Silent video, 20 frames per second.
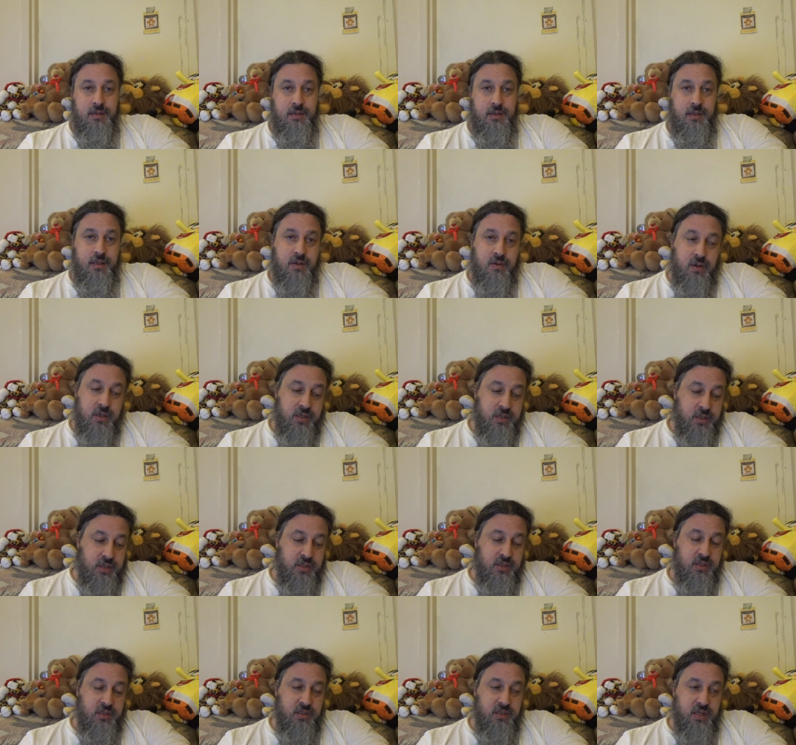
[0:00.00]
And the question
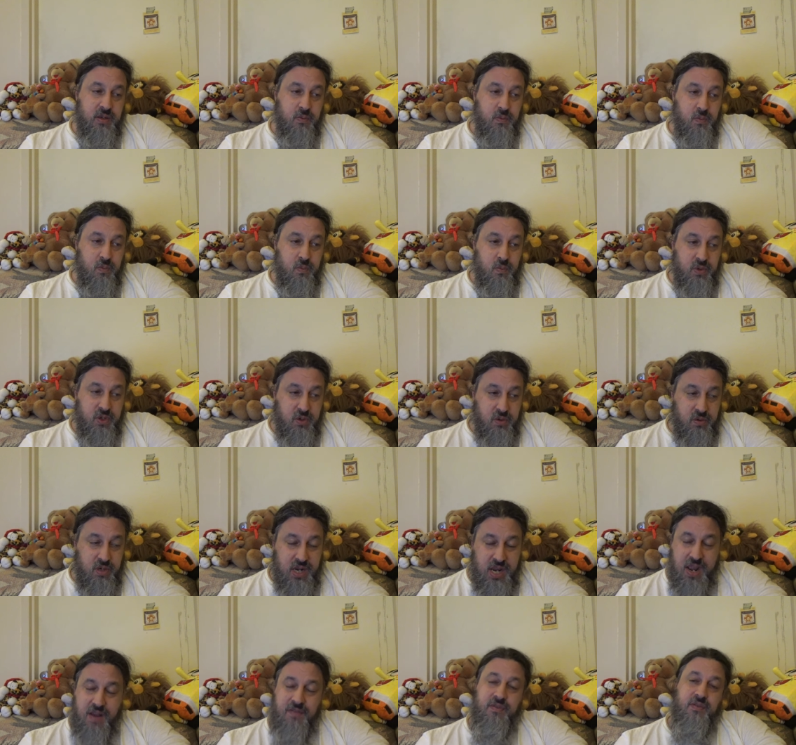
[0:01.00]
is that you
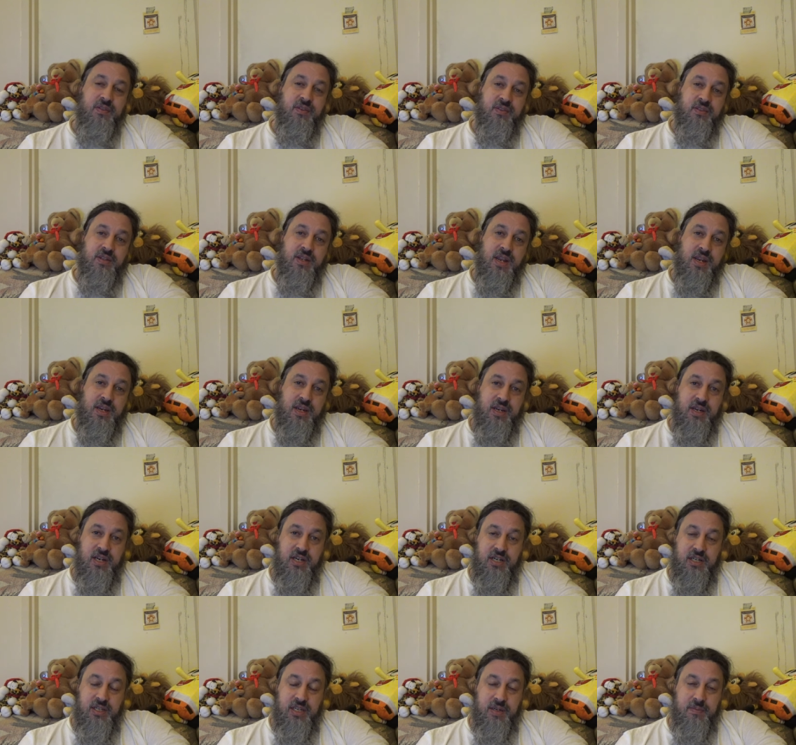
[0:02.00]
don't have to understand it
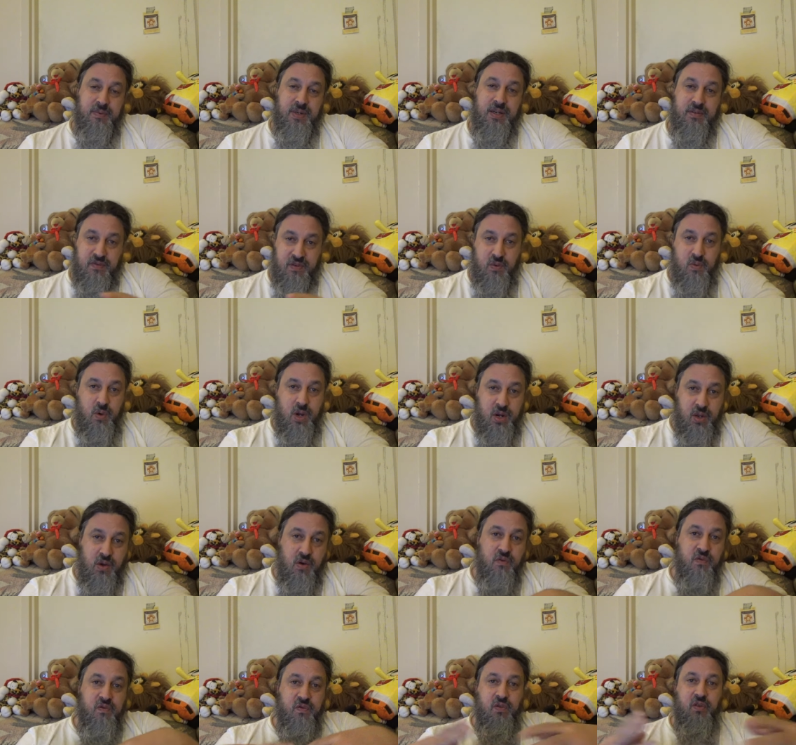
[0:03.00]
initially, but if you want to
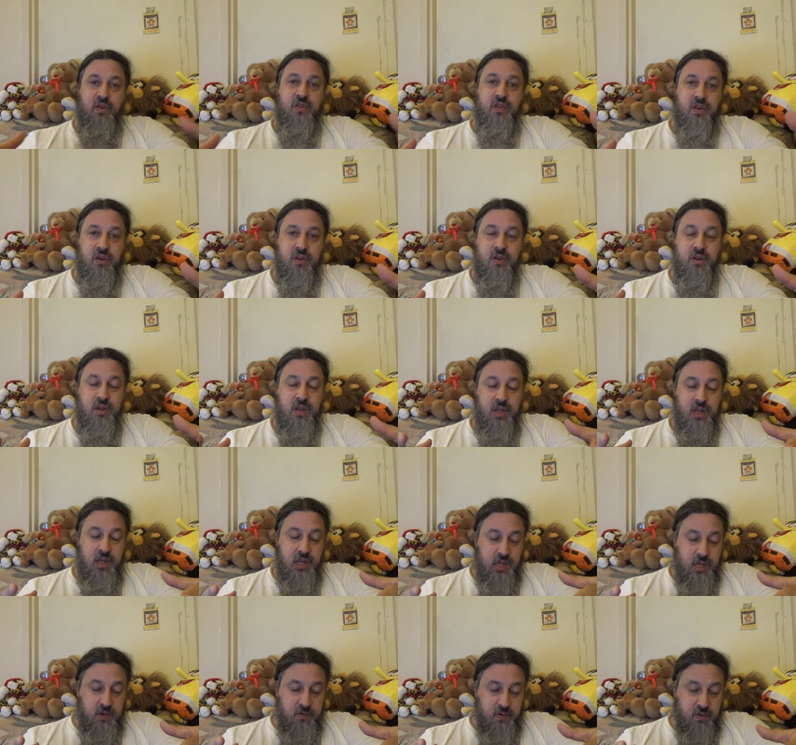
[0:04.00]
go further,
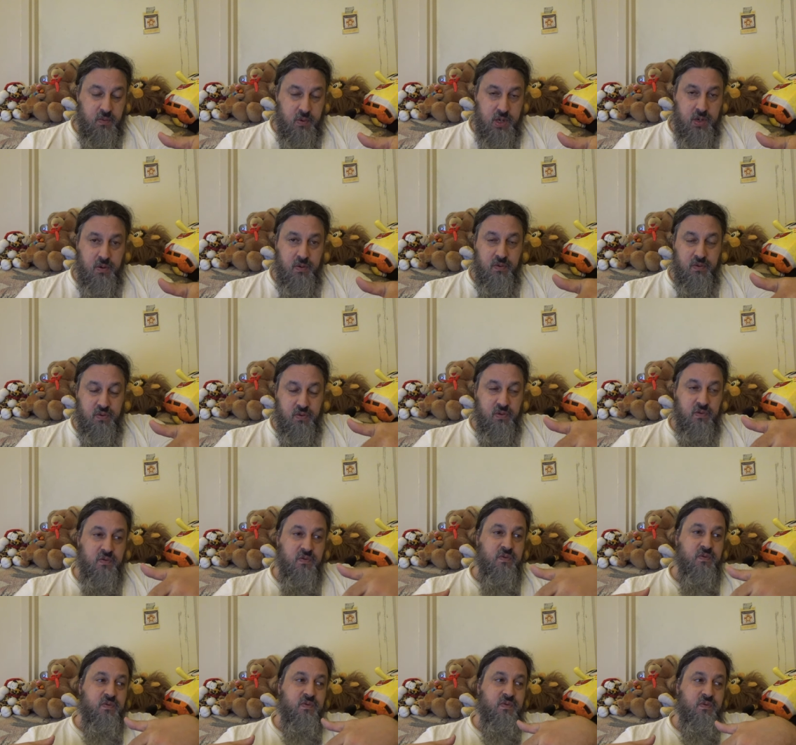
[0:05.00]
if you want to sort
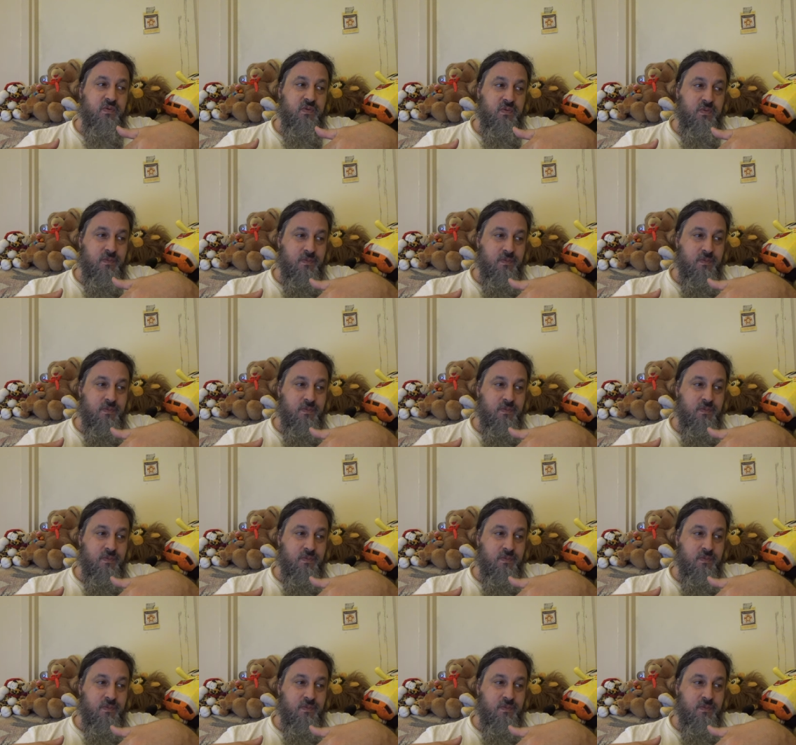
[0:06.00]
of